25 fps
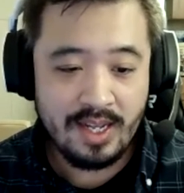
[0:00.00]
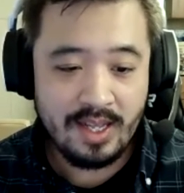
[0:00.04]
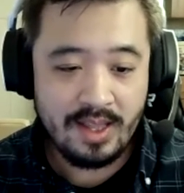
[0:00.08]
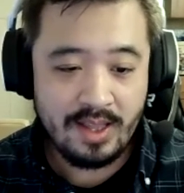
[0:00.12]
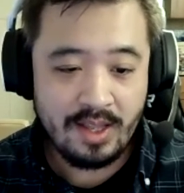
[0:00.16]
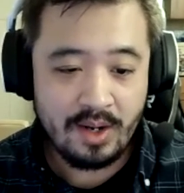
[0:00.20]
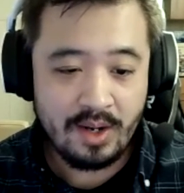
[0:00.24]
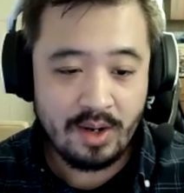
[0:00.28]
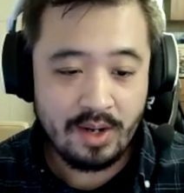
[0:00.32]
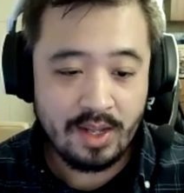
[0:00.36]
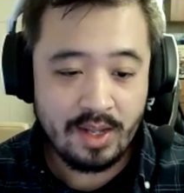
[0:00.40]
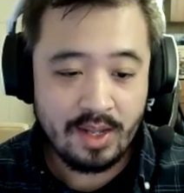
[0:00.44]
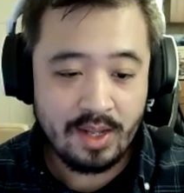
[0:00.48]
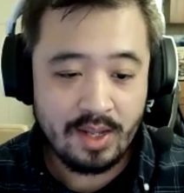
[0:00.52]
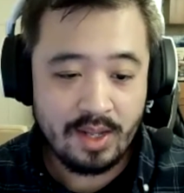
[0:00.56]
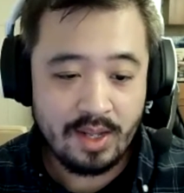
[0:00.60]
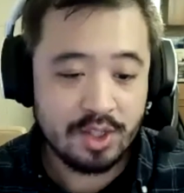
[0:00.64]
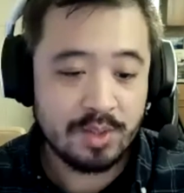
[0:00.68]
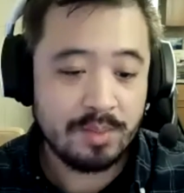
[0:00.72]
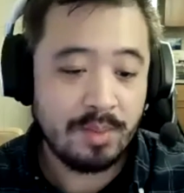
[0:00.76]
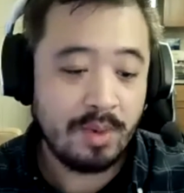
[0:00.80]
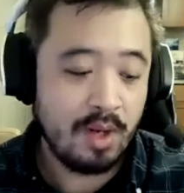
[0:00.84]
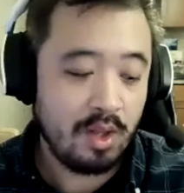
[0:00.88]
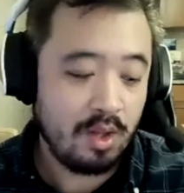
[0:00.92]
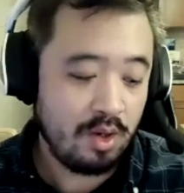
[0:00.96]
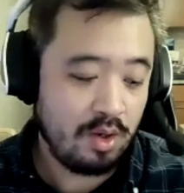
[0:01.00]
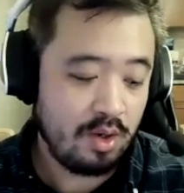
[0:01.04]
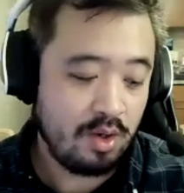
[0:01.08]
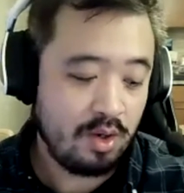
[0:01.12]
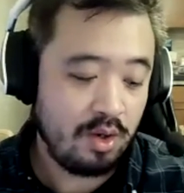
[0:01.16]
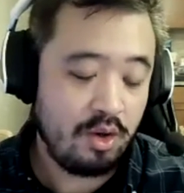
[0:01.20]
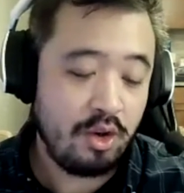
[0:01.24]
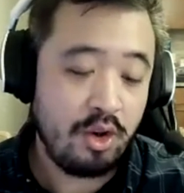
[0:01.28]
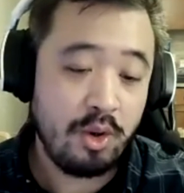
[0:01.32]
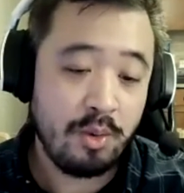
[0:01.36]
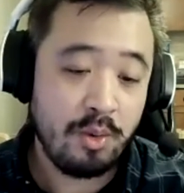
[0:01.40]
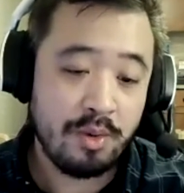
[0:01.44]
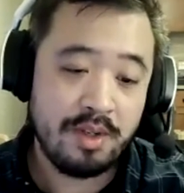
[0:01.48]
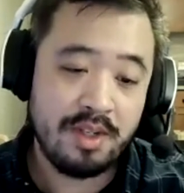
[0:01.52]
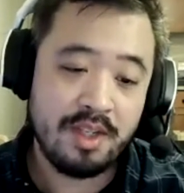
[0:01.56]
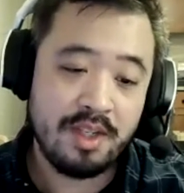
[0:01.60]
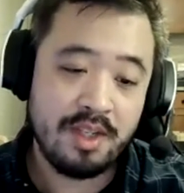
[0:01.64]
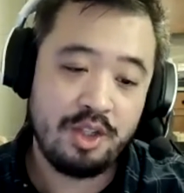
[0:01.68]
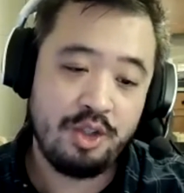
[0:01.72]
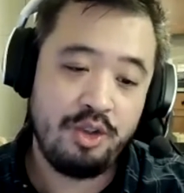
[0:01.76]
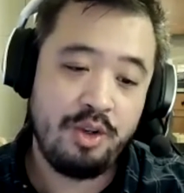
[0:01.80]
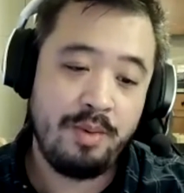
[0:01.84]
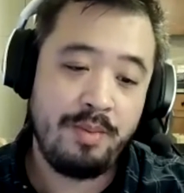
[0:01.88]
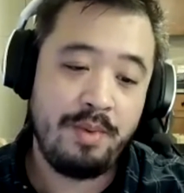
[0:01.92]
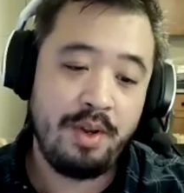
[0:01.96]
They're like a smaller, newer
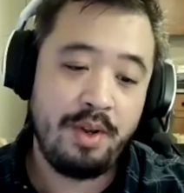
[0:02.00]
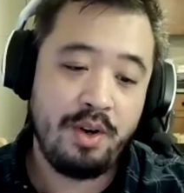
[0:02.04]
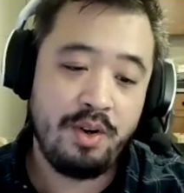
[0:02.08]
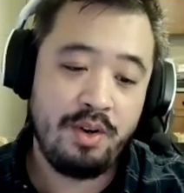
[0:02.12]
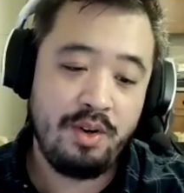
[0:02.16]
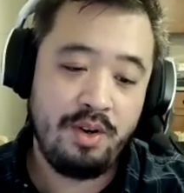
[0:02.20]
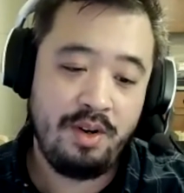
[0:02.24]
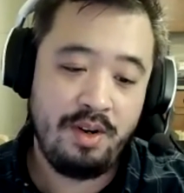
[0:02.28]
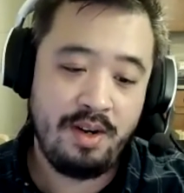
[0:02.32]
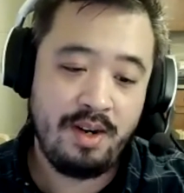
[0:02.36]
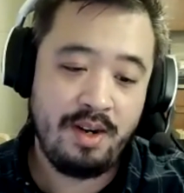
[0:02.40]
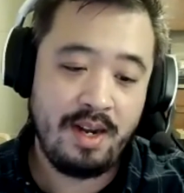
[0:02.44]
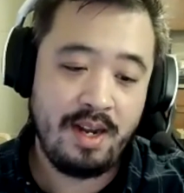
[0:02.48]
distributor.